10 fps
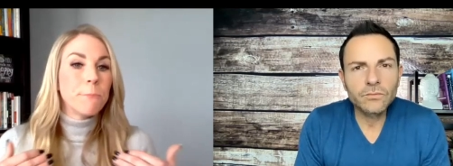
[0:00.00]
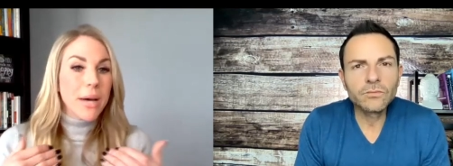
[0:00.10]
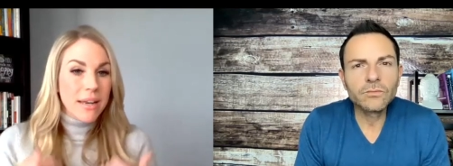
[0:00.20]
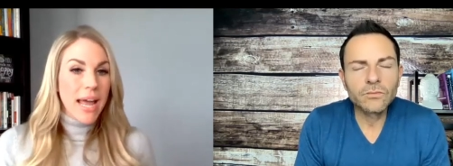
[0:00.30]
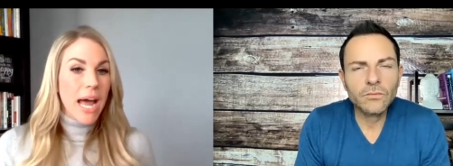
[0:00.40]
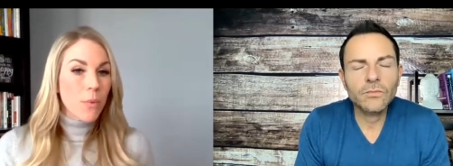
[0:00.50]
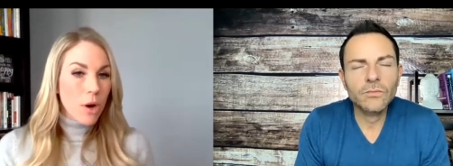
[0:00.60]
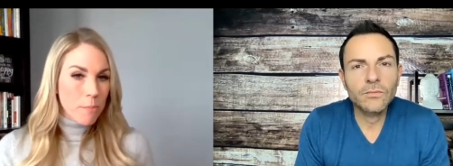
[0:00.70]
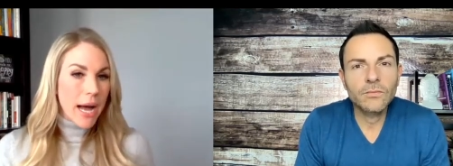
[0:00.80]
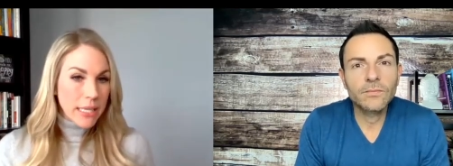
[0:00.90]
Speaker 1: But how
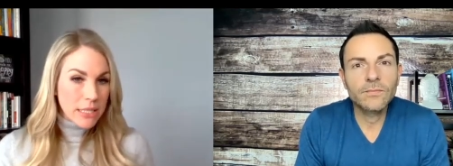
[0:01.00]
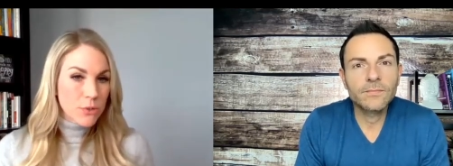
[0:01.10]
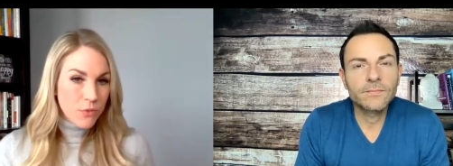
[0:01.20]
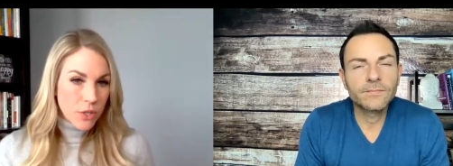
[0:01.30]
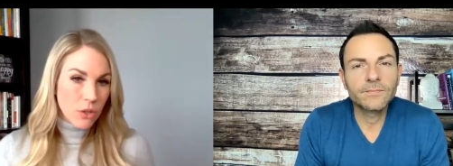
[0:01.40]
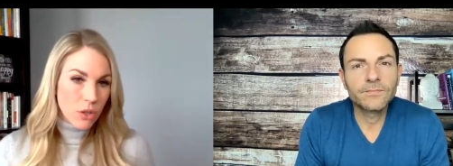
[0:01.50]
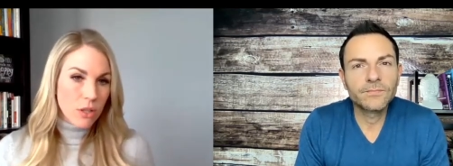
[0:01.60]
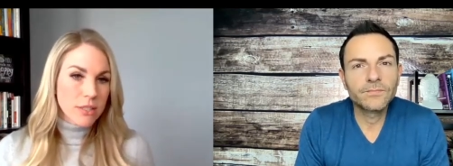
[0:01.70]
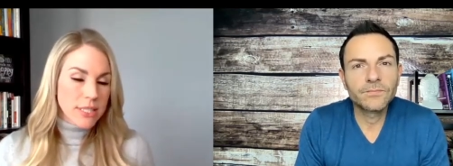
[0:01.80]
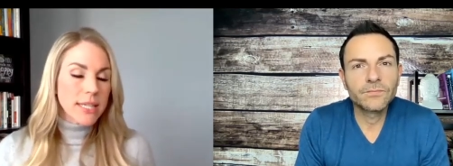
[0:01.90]
our bodies
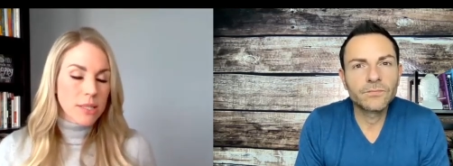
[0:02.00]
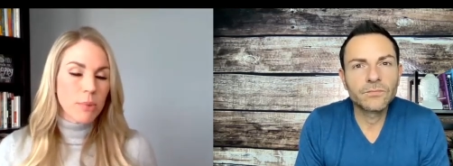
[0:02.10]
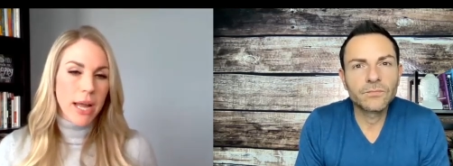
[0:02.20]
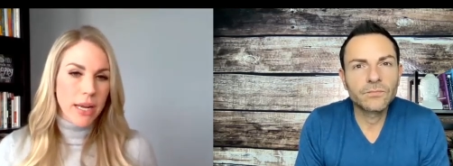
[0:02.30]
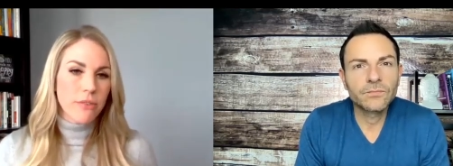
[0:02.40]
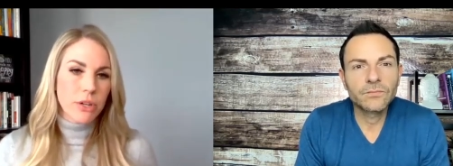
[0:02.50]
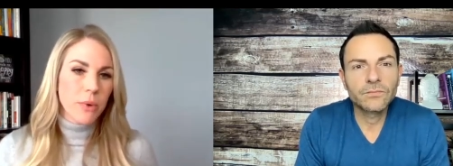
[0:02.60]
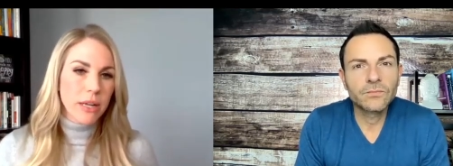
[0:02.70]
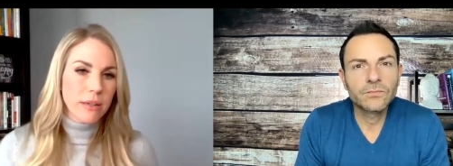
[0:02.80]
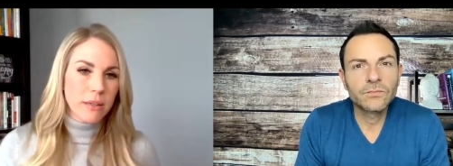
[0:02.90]
feel does apply to
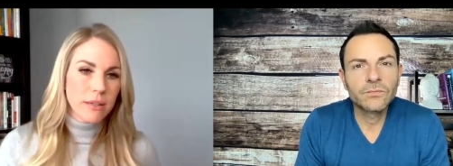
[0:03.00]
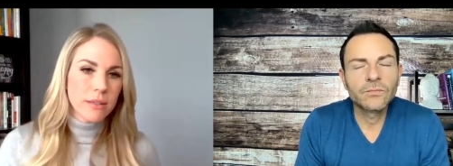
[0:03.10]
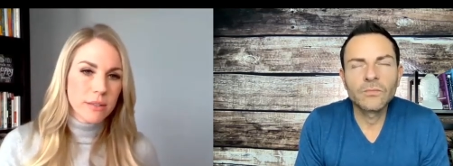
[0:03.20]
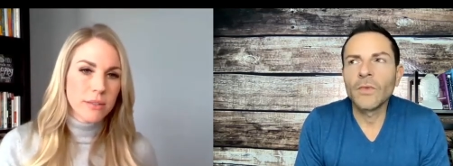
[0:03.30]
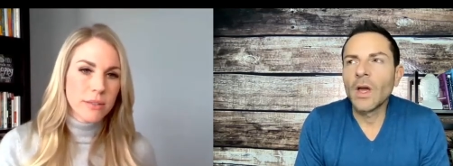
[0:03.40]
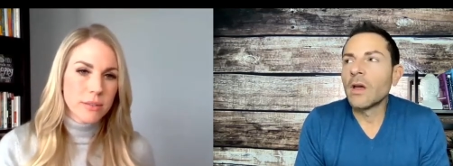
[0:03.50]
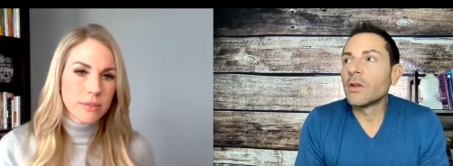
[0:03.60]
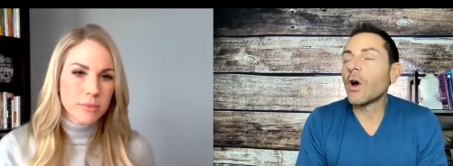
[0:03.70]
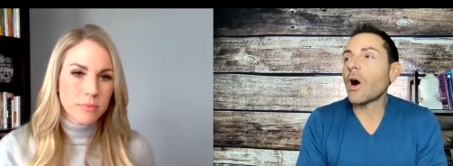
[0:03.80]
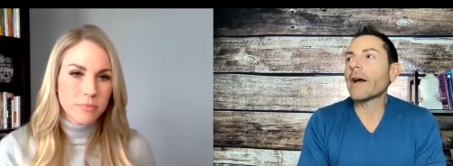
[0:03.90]
everyone.
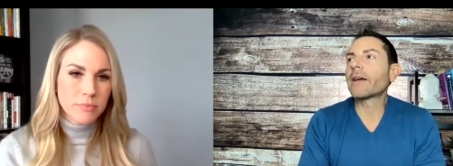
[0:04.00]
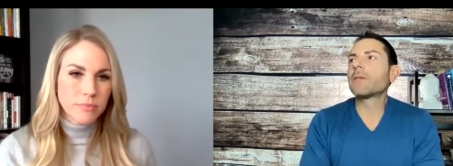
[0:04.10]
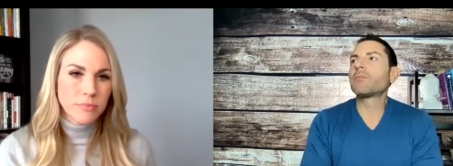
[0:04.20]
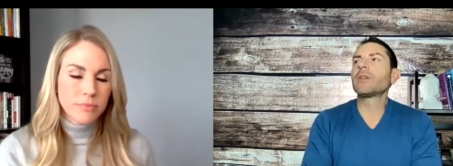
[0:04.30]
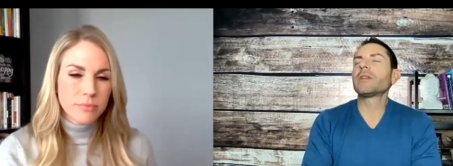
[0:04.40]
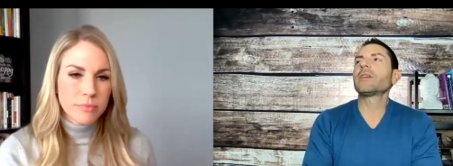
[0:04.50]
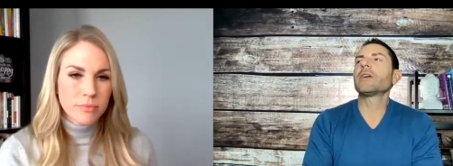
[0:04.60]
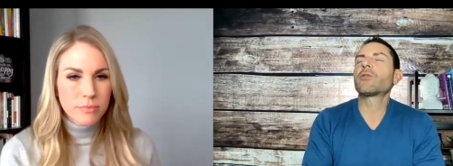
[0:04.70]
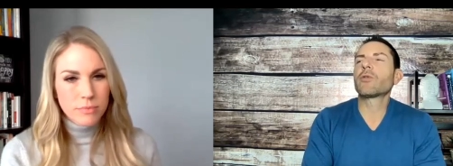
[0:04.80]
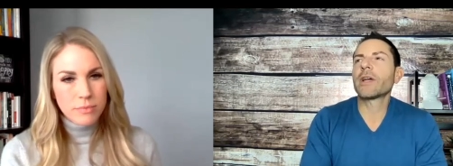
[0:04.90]
Speaker 2: No, I completely
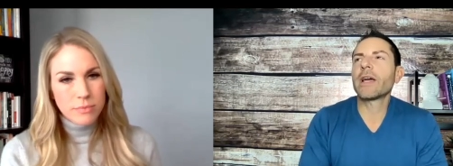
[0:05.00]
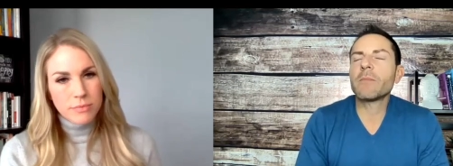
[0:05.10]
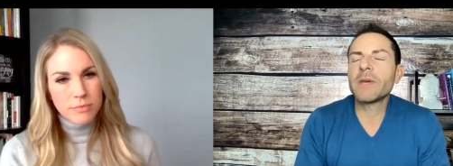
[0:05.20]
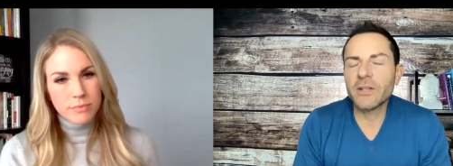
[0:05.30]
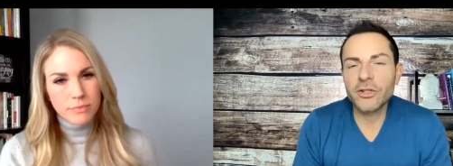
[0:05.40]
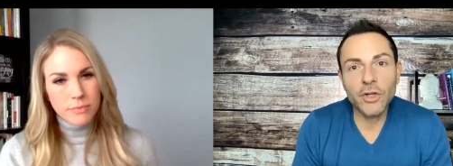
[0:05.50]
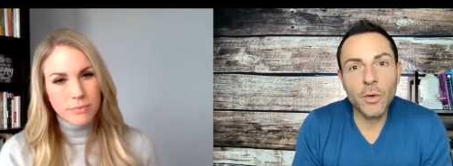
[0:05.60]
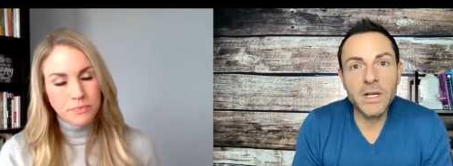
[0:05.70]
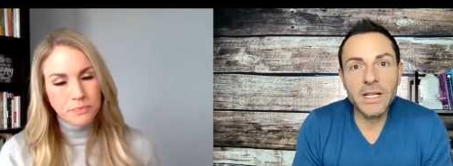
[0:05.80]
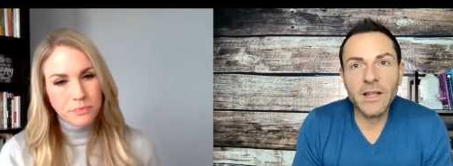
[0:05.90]
agree. I mean, there's so
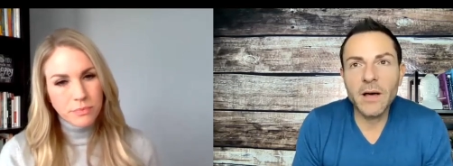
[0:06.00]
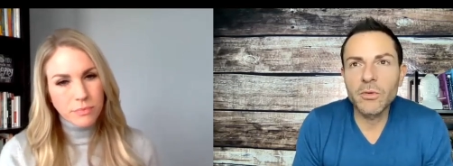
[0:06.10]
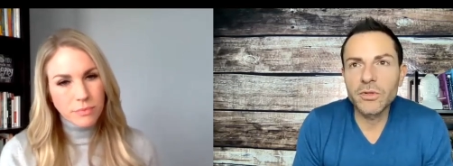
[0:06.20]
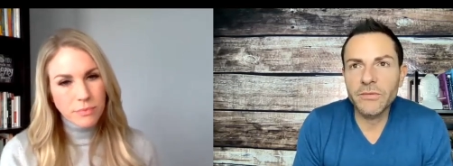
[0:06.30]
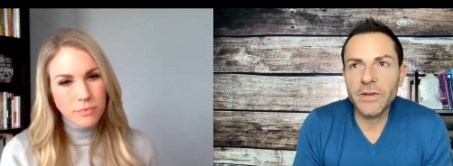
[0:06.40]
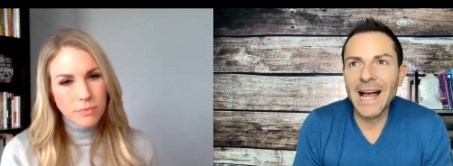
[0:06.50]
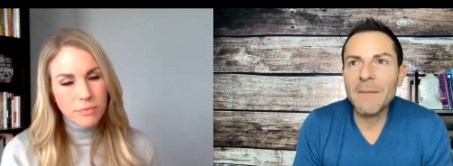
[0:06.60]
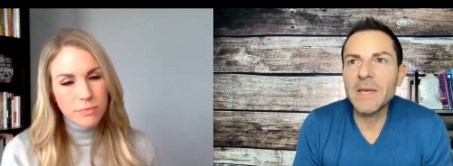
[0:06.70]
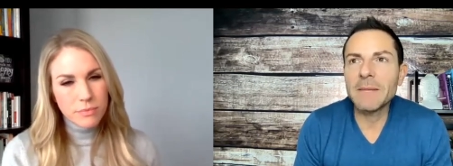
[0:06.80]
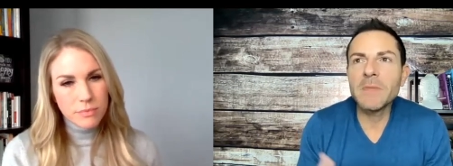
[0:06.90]
many levels of it. I
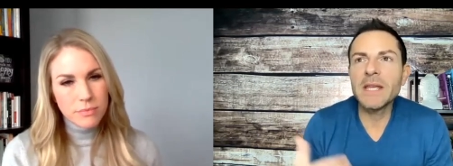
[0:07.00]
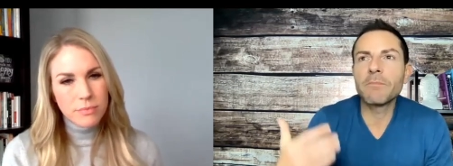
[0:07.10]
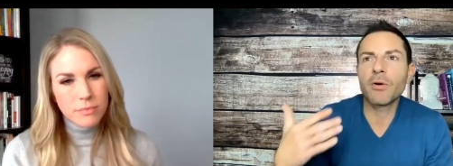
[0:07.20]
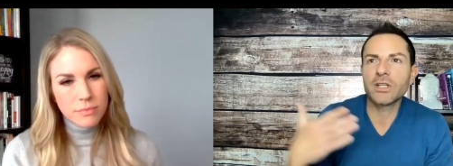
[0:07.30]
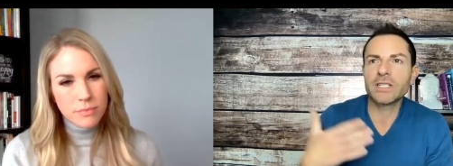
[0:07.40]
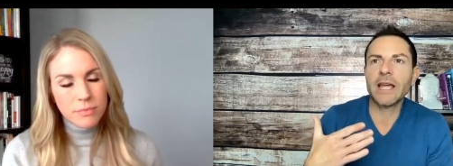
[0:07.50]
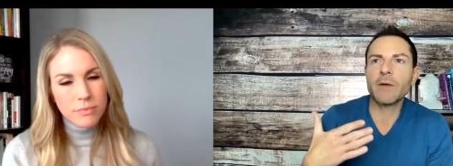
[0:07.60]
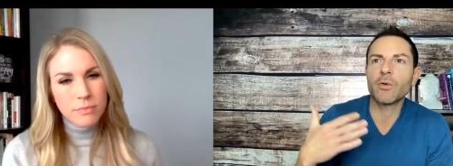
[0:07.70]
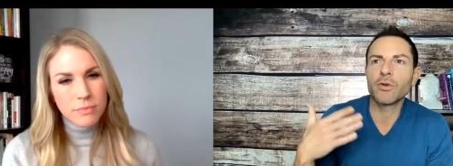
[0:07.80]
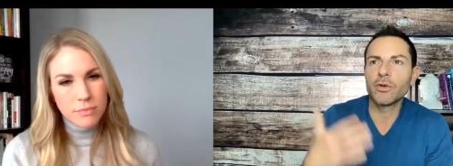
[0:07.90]
mean, me per se
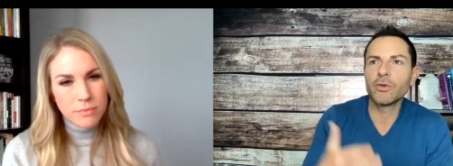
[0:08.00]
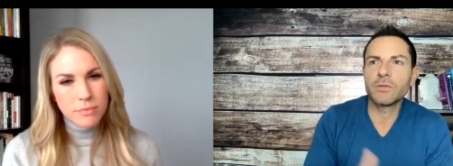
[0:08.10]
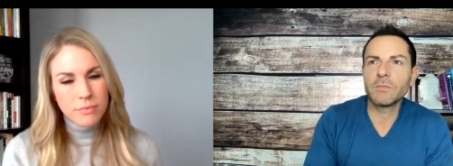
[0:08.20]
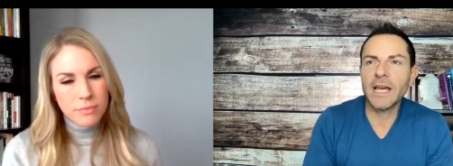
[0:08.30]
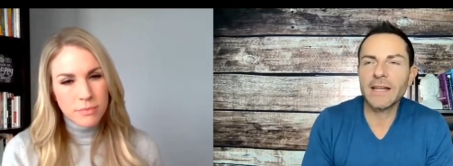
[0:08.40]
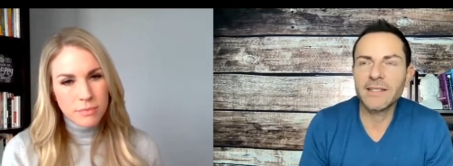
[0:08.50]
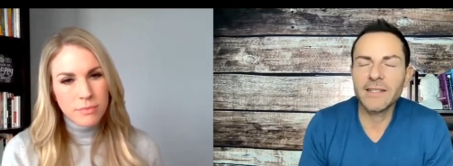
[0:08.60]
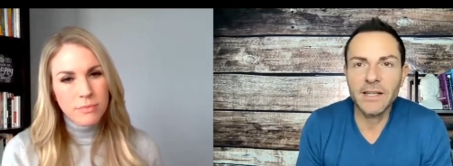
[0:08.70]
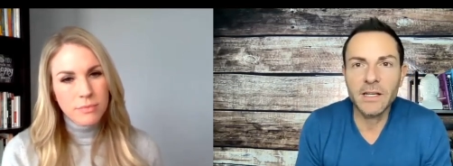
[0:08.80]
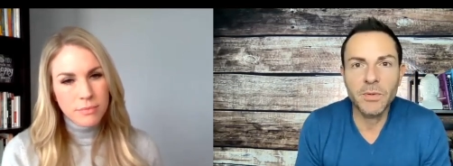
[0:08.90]
will use me as a
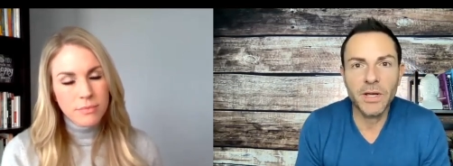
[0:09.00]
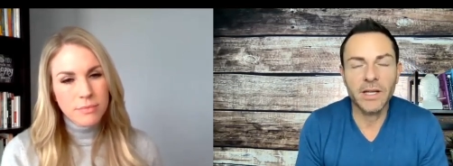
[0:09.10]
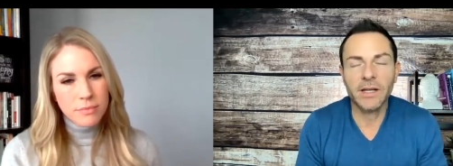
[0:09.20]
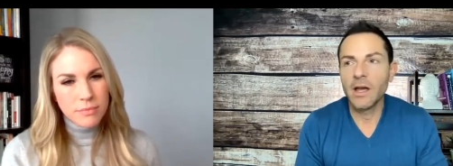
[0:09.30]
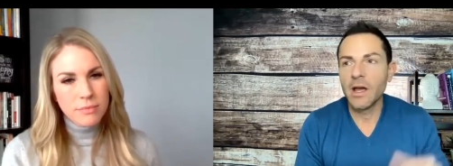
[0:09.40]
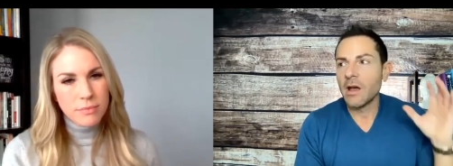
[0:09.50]
guinea pig.